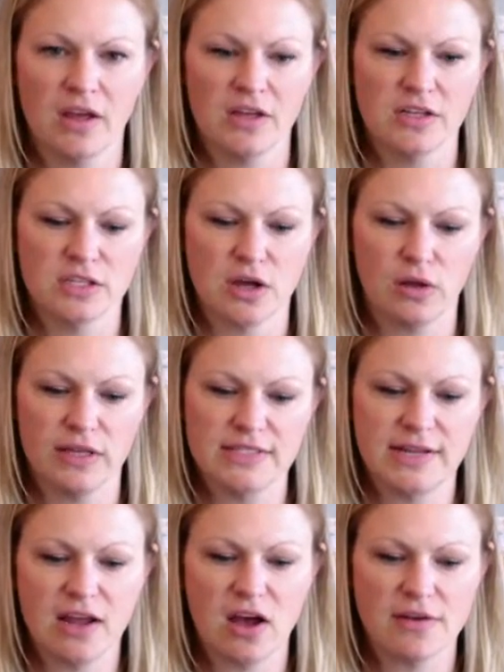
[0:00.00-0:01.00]
So let's
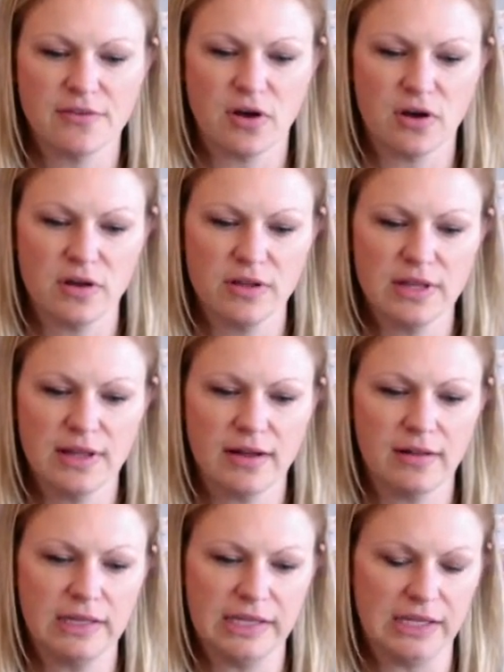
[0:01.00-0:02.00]
take off all the
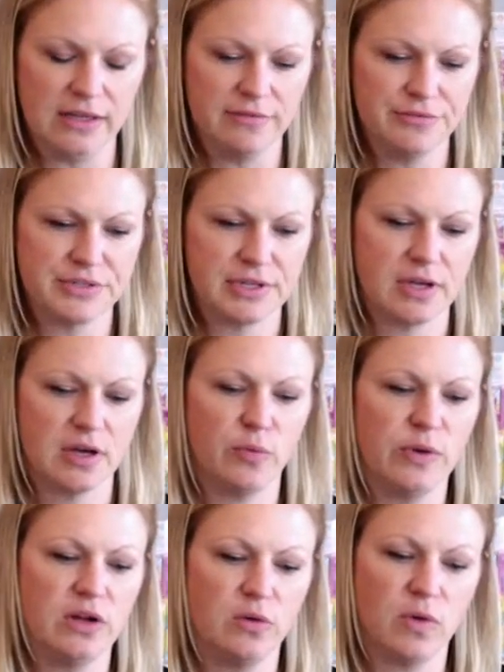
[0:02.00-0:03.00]
little leaves. We
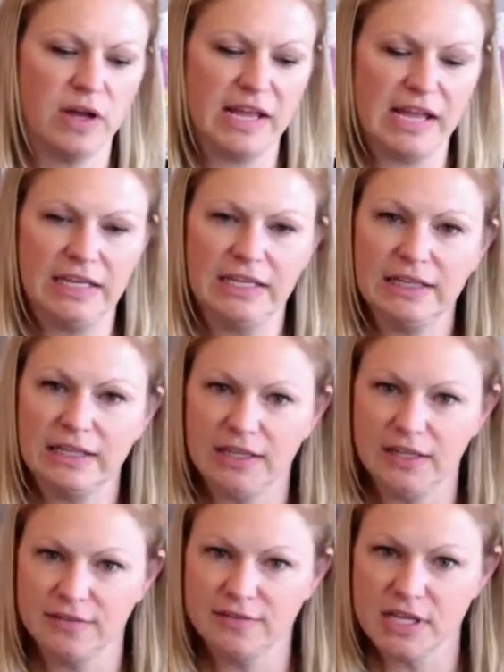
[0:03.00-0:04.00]
don't want any
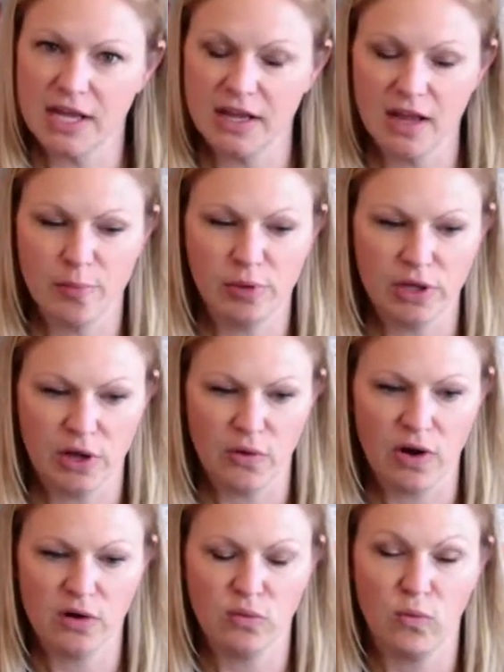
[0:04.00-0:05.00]
leaves below
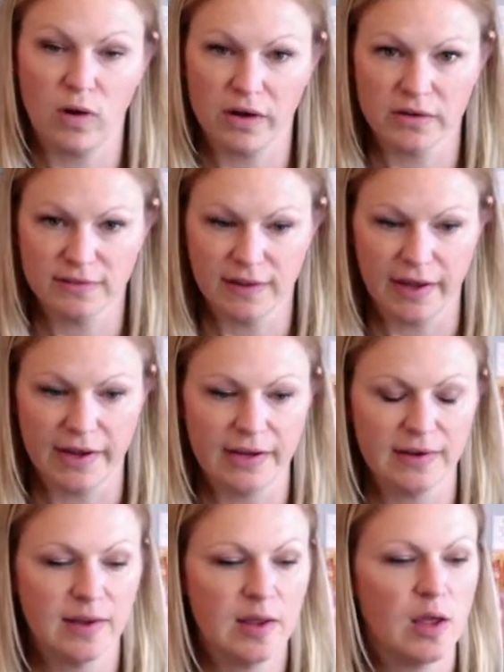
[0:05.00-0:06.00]
our water
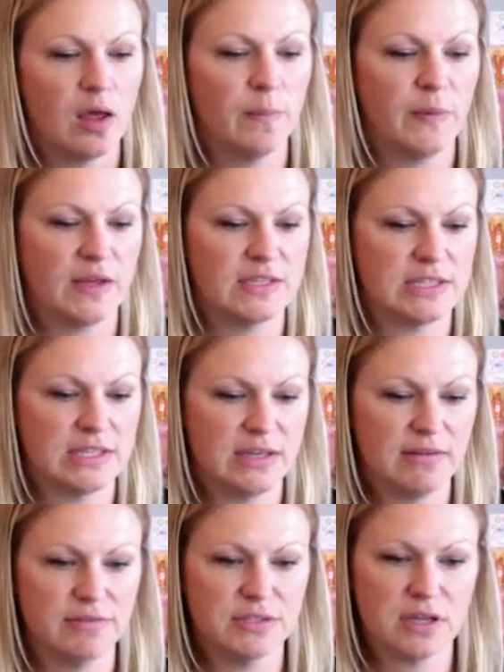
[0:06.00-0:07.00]
line because
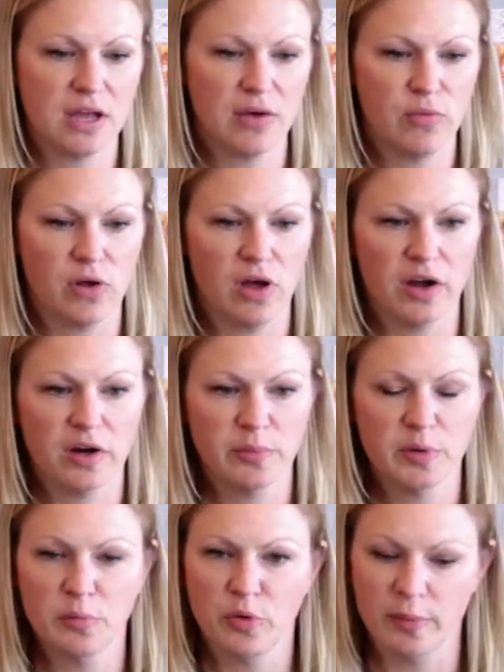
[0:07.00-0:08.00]
leaves will
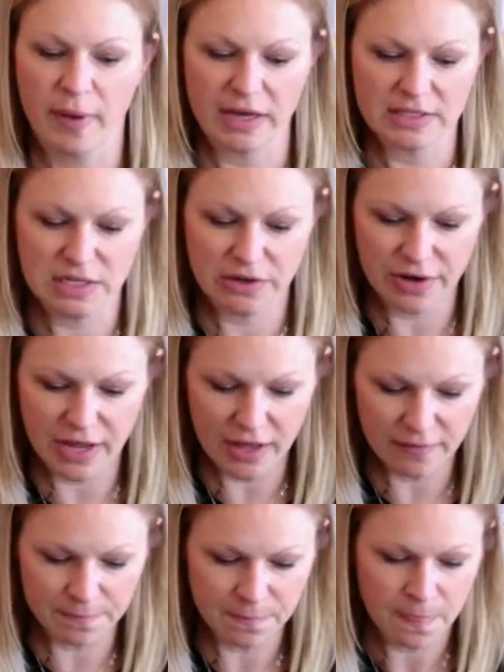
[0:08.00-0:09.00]
harbor more bacteria